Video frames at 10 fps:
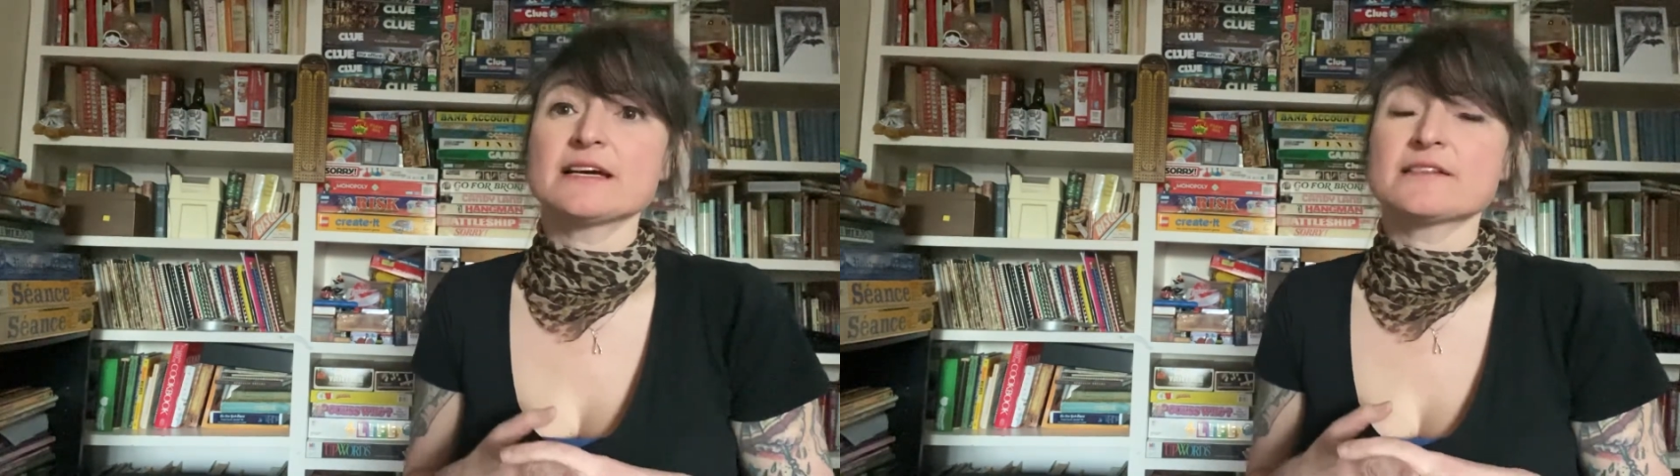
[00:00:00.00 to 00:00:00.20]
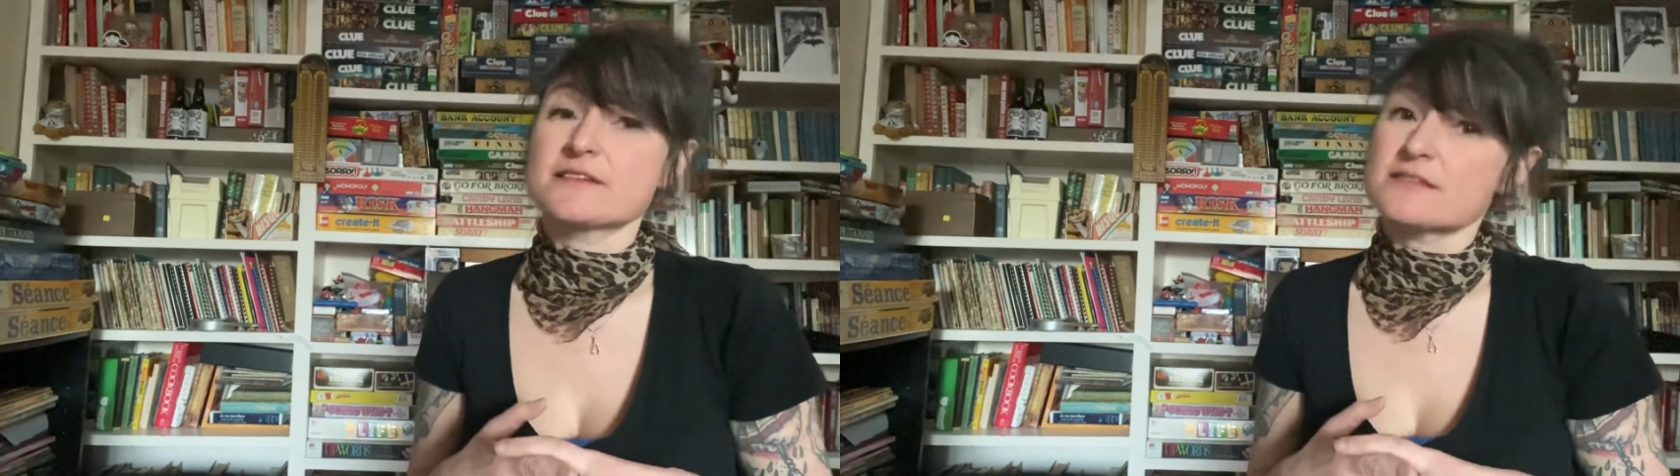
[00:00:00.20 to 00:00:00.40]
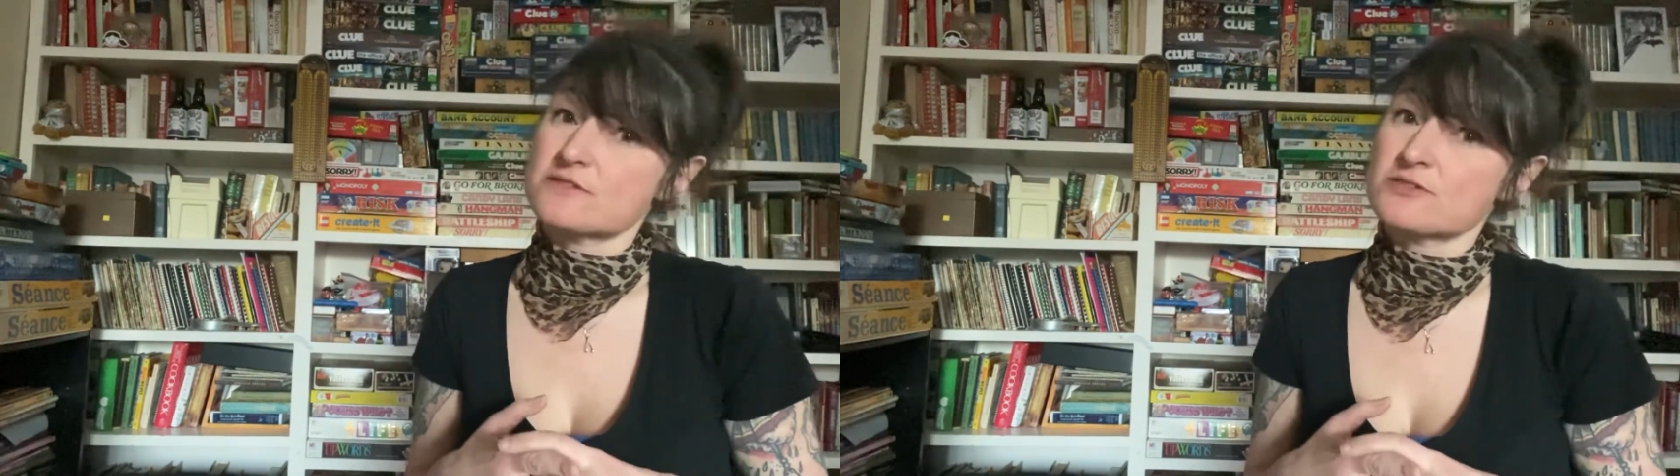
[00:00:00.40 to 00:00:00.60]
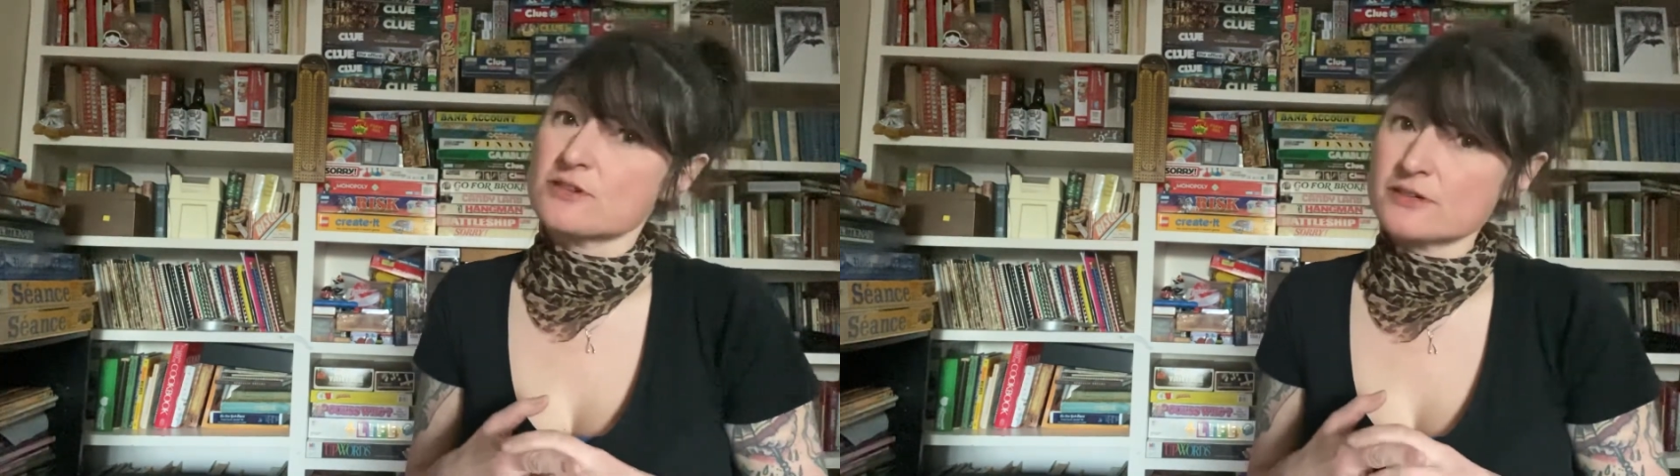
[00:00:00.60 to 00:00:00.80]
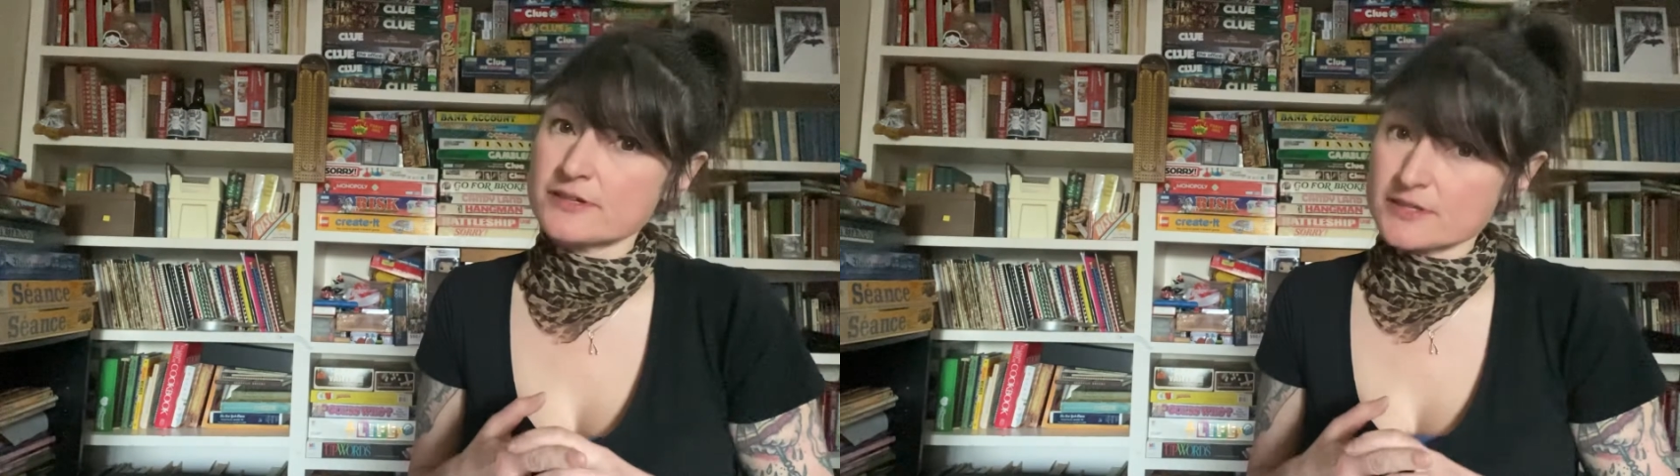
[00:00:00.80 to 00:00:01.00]
and listen to
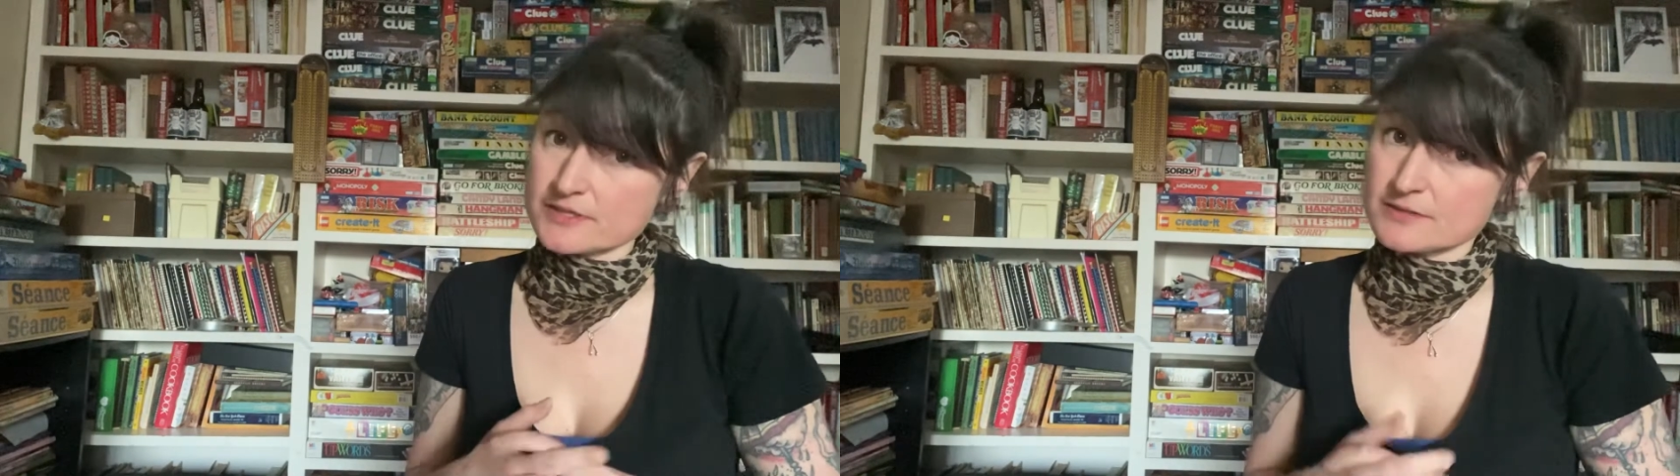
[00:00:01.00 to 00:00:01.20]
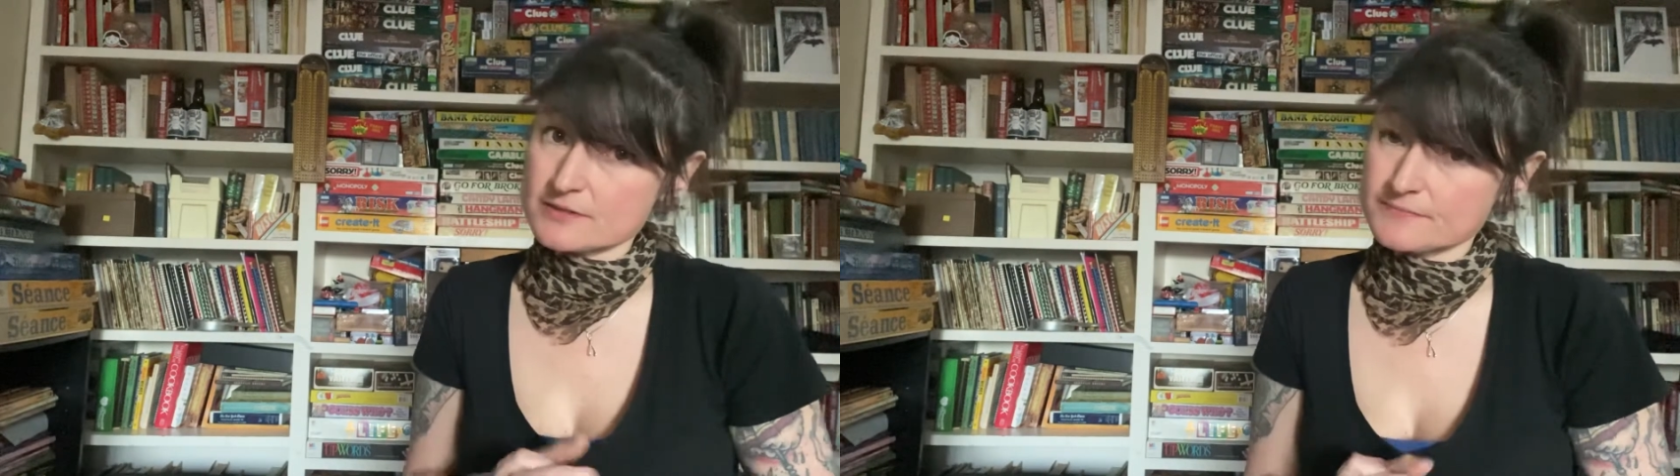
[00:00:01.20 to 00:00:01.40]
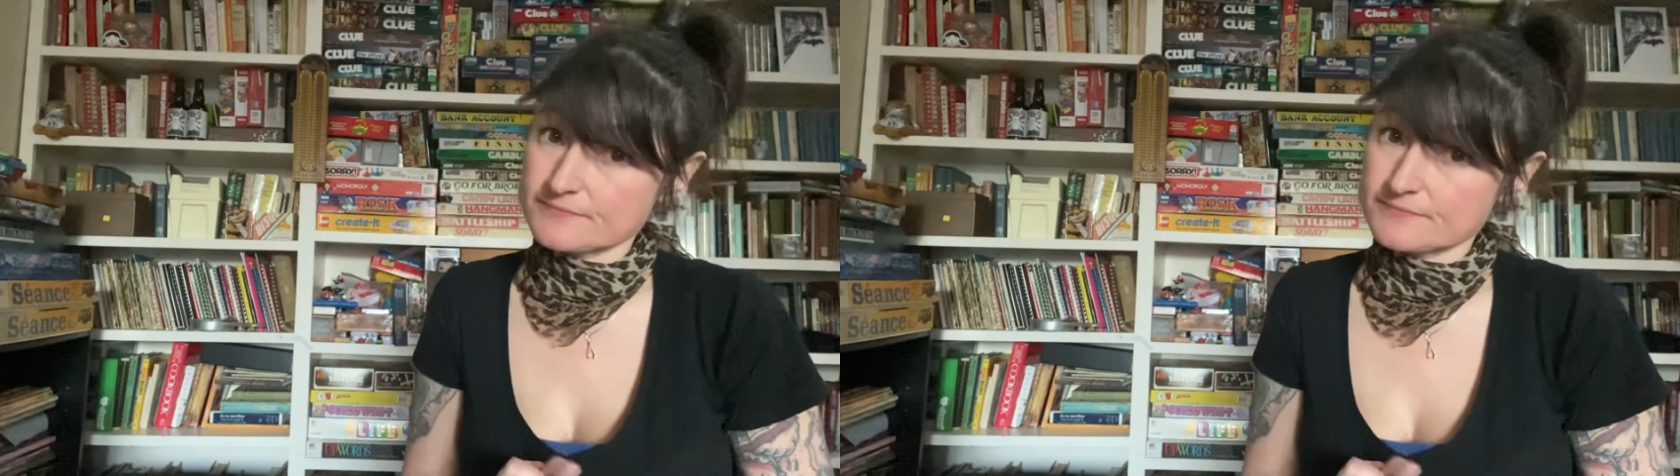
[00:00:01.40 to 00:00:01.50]
your adults.